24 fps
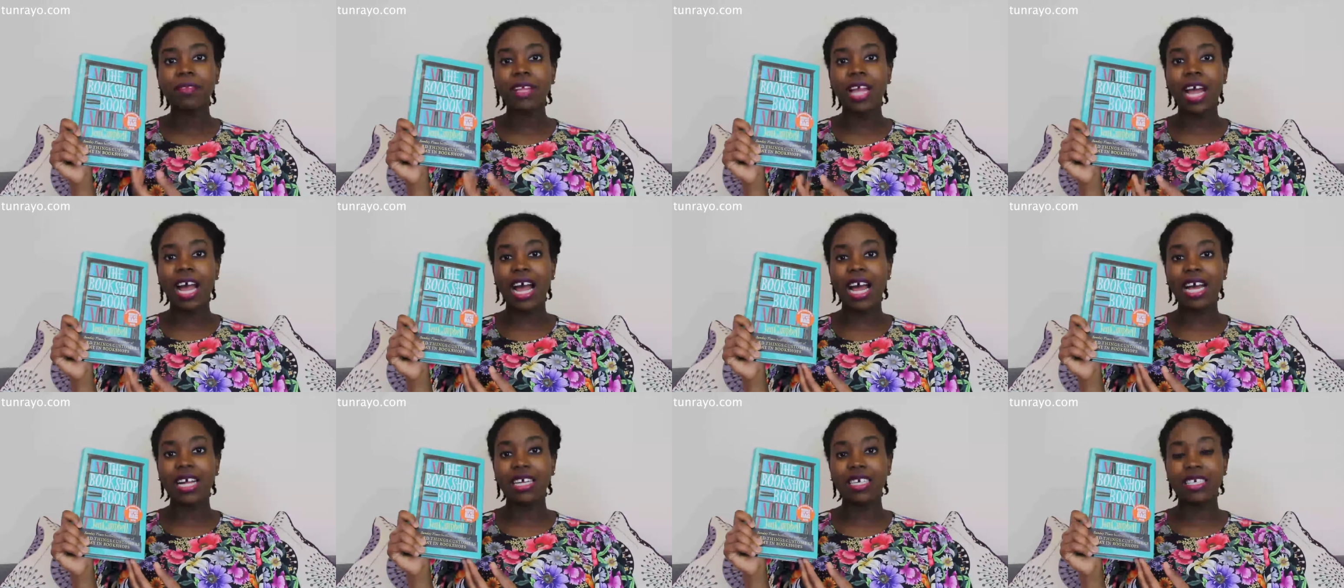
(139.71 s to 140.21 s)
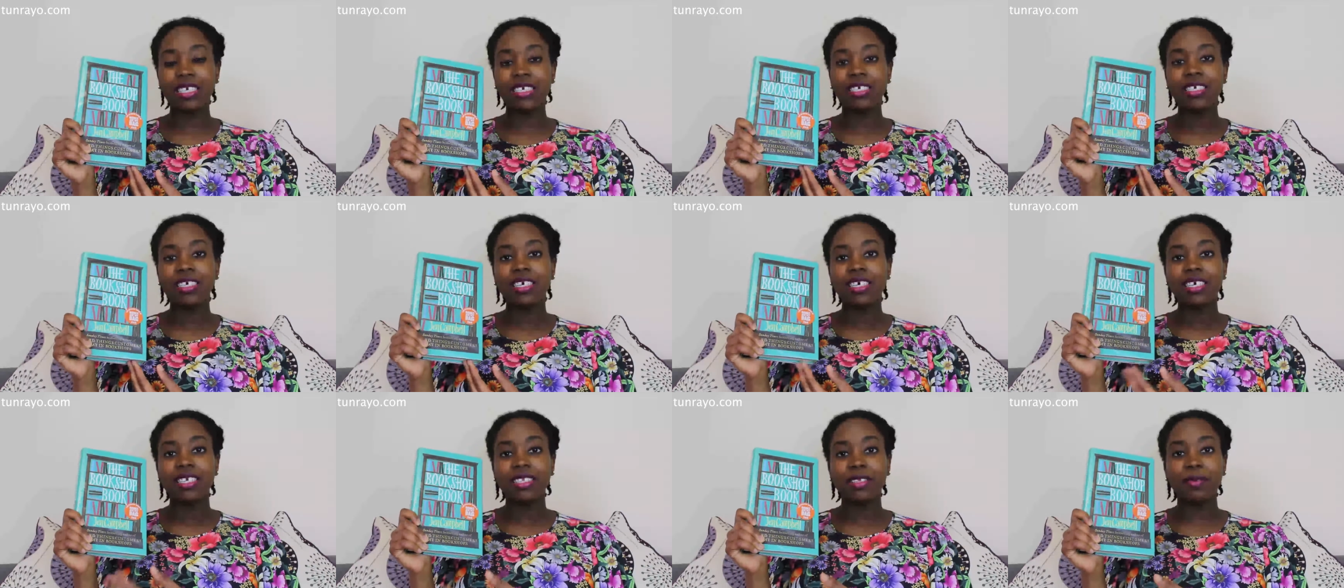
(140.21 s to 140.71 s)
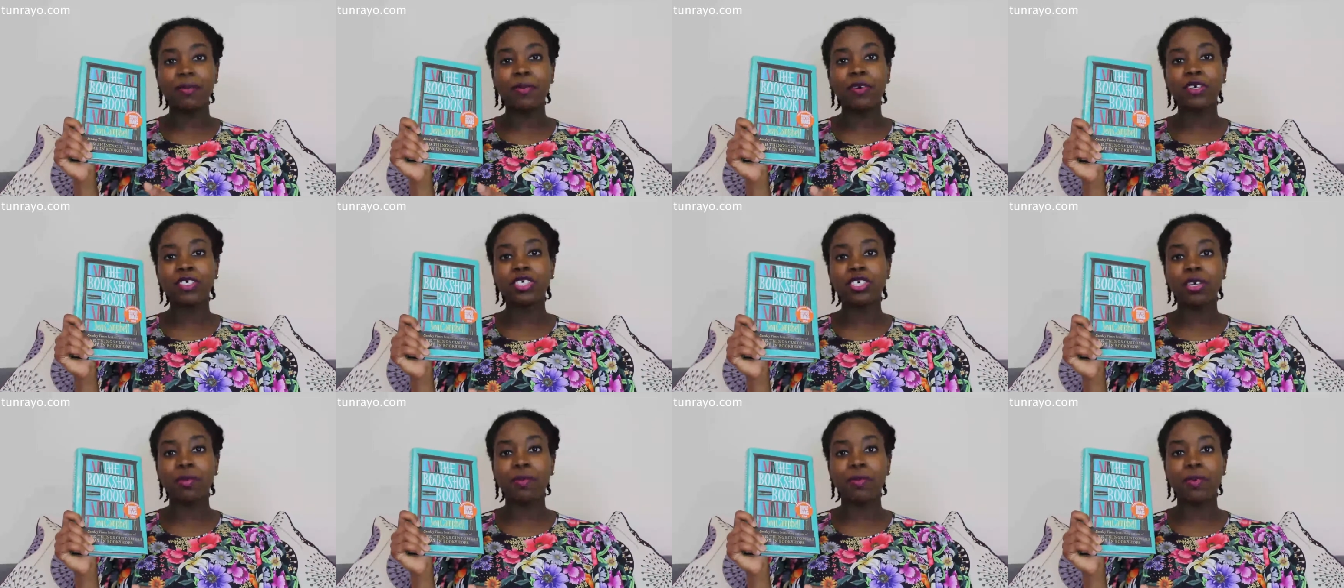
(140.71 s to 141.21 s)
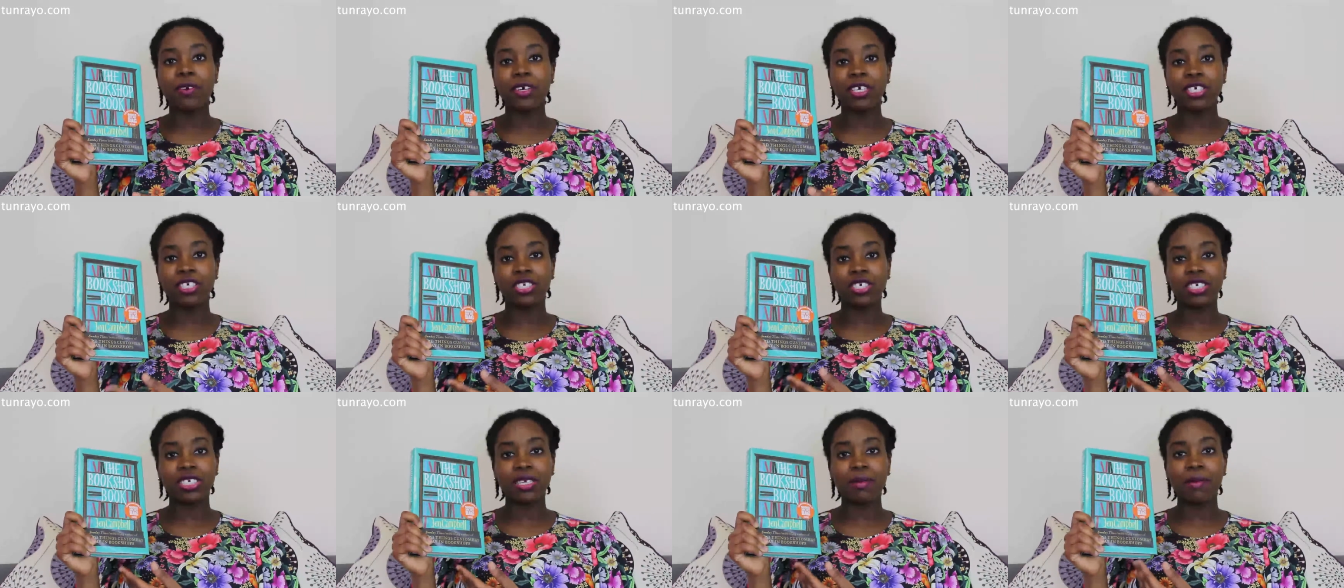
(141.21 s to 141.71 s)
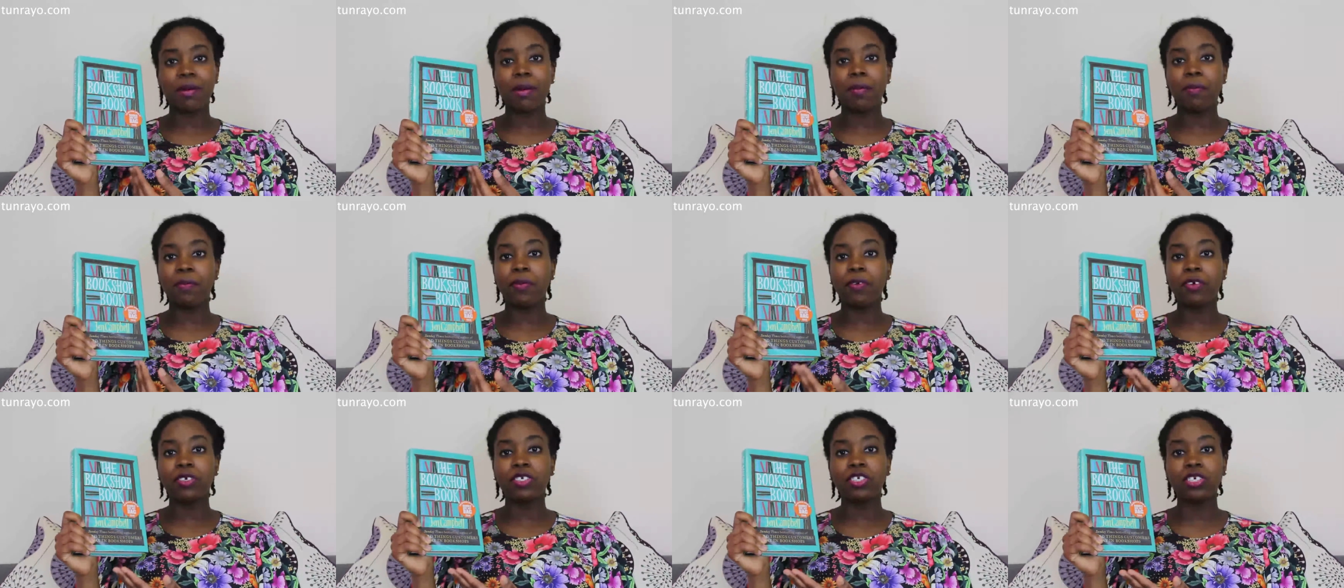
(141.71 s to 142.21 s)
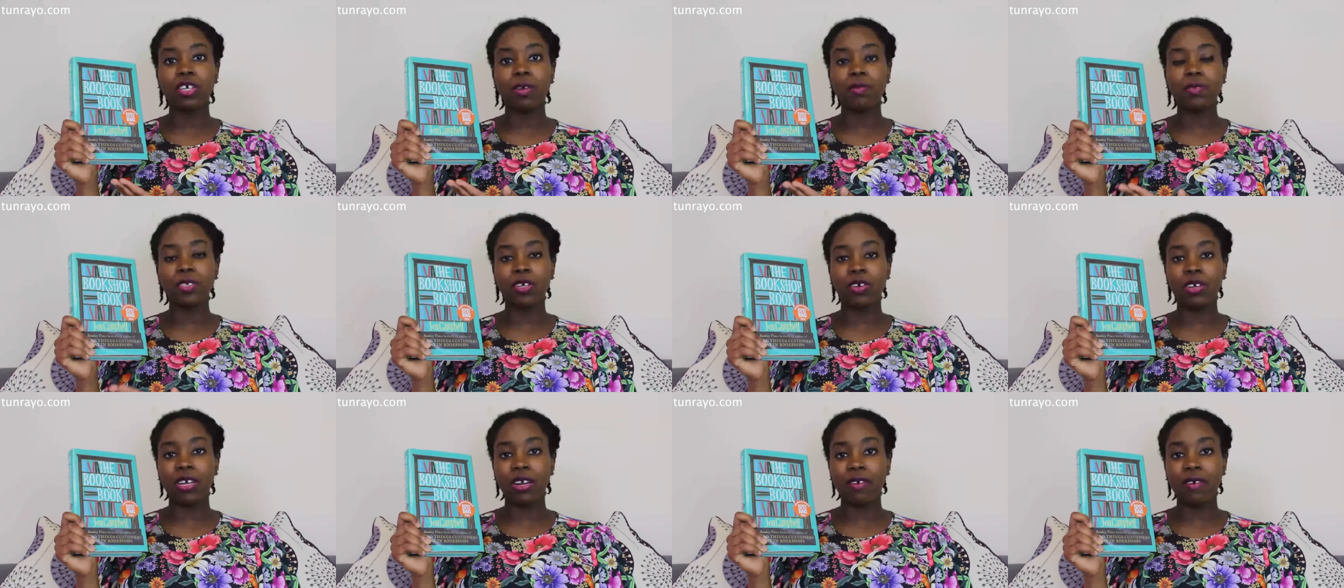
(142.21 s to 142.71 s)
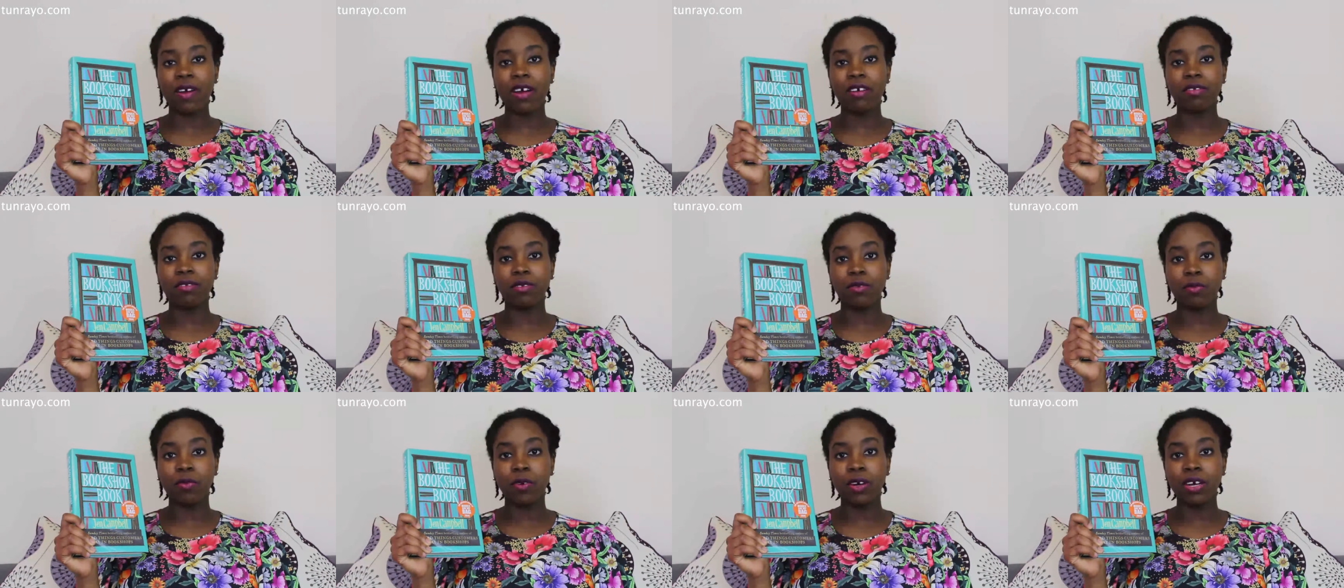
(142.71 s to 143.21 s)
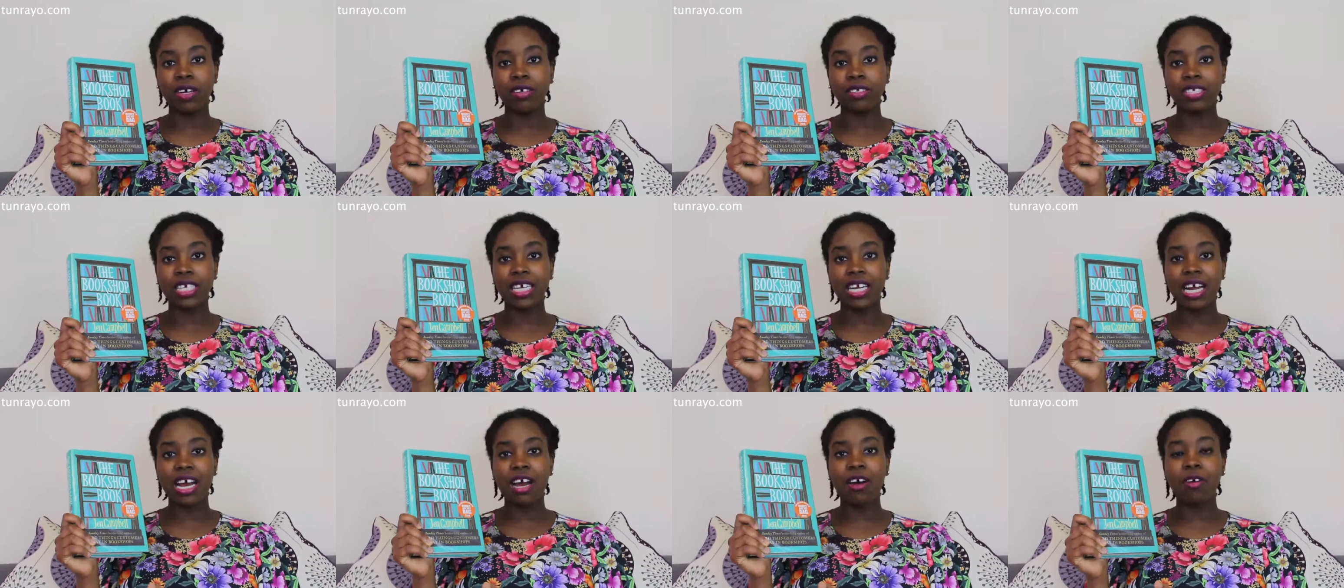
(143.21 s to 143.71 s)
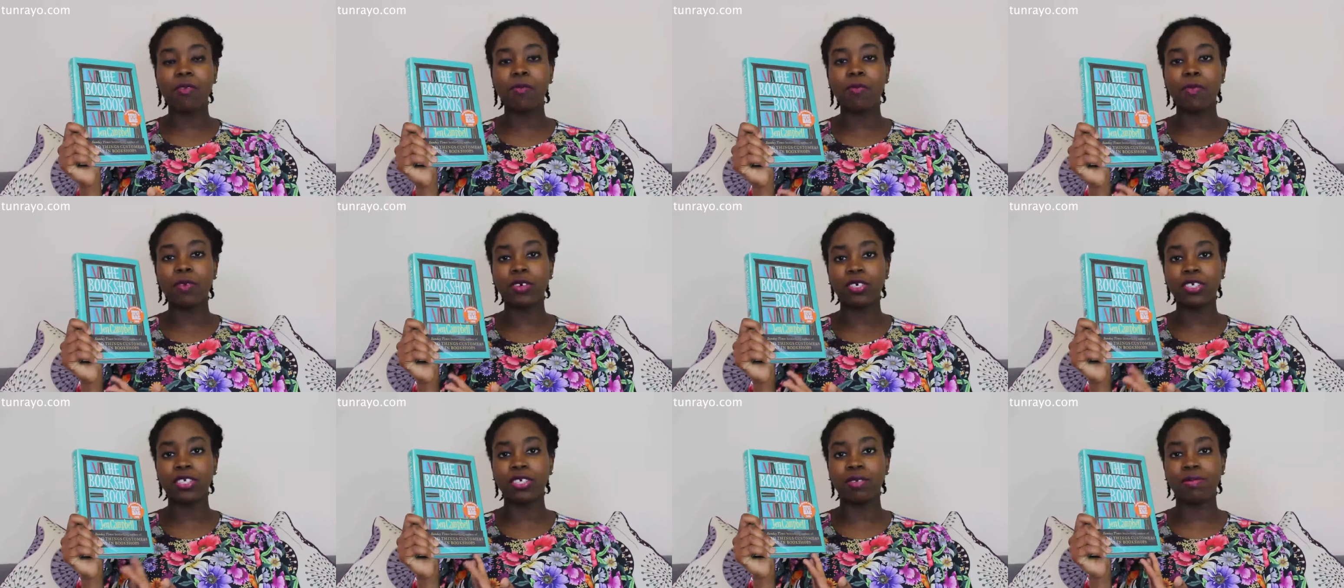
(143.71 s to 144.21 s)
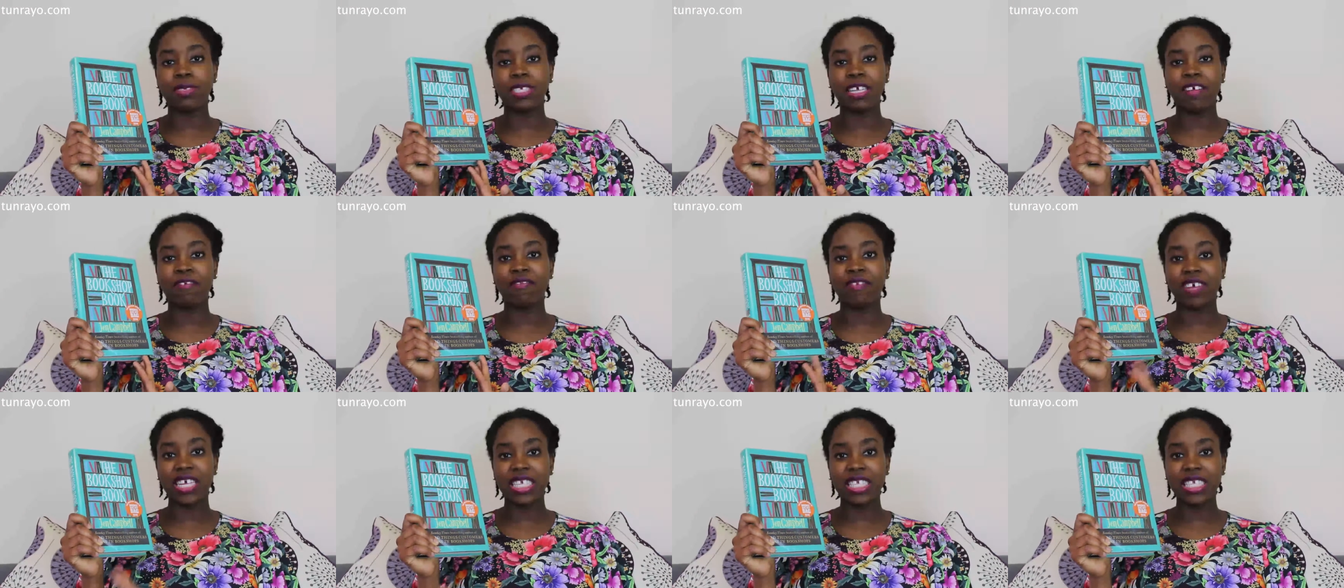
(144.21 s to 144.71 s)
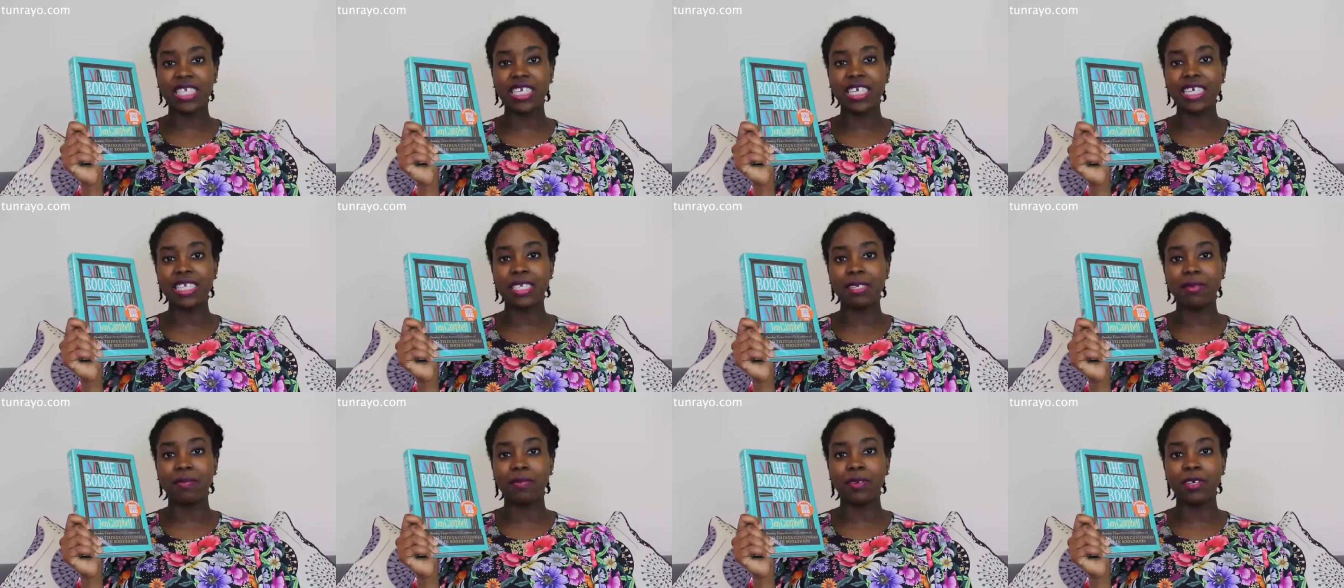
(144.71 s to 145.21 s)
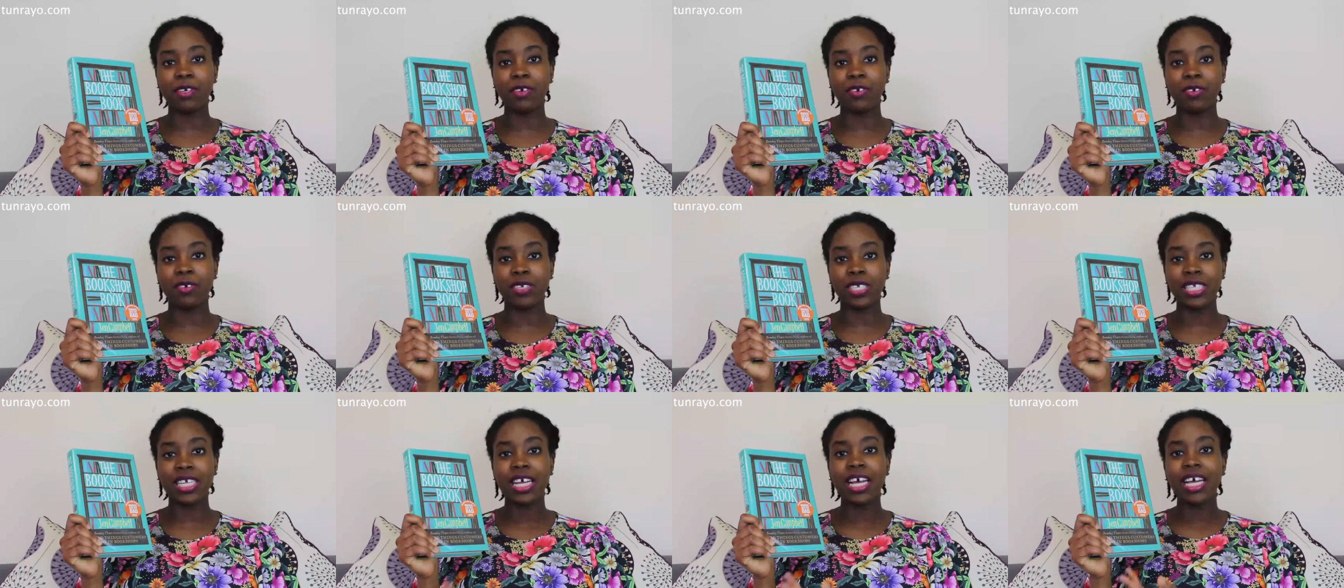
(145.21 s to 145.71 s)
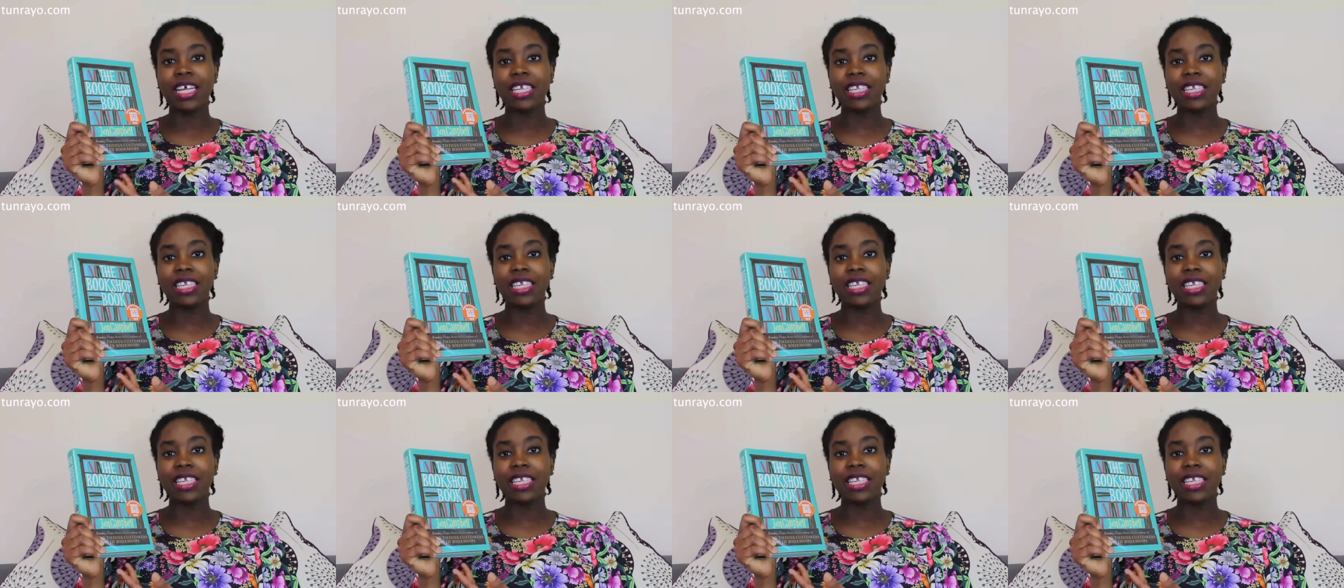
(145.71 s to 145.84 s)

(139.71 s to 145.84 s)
And the Bookshop Book is just about bookshops all around the world and how bookshops are fascinating because